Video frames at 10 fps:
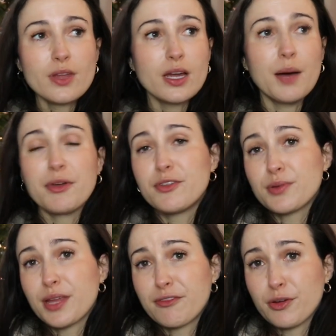If you
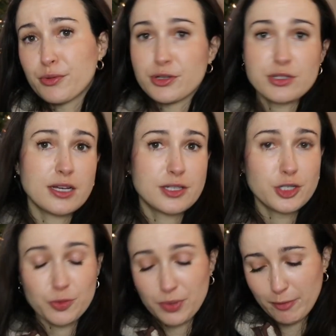like field roast sausage,
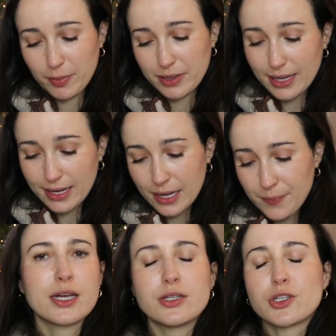you'll probably like it.
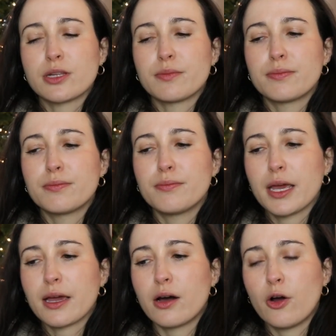I usually
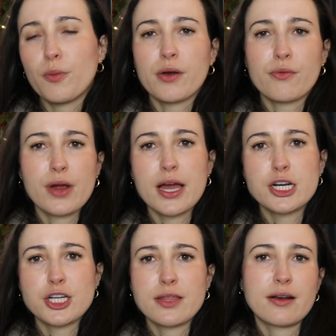make a homemade
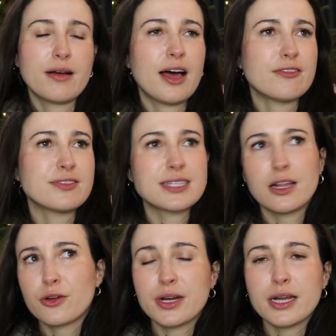ranch and then I'll have
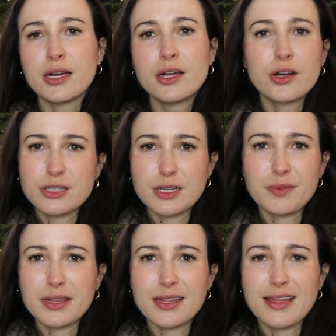celery or
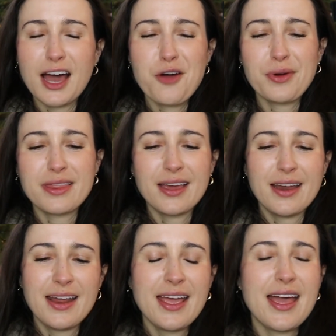something like that with
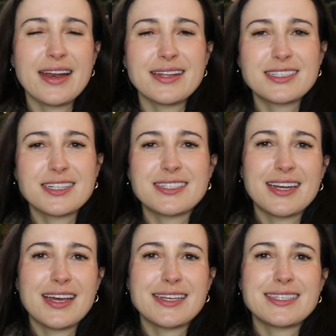it, and it's just a
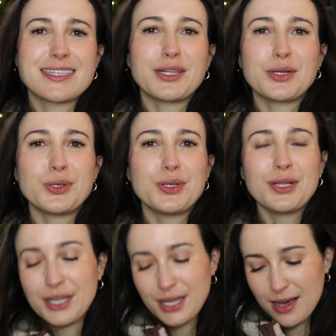nice
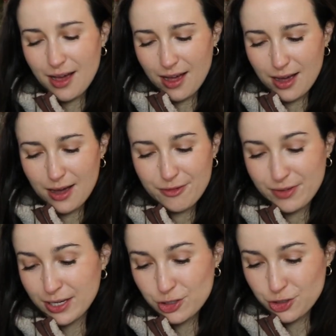little
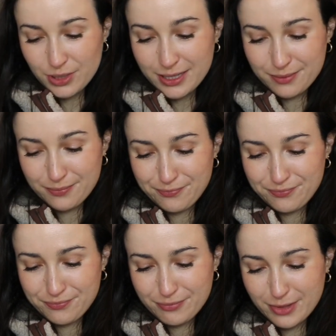vegan treat
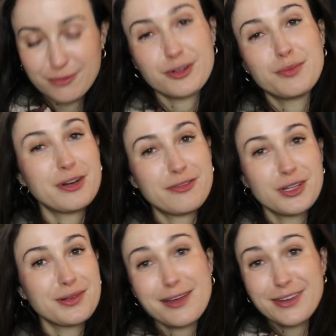for a
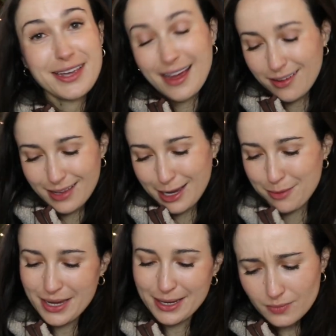buffalo loving gal like
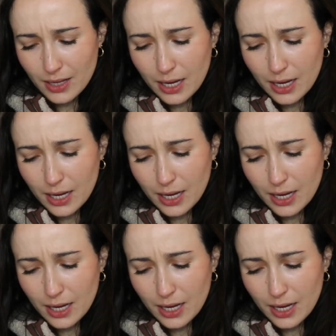me.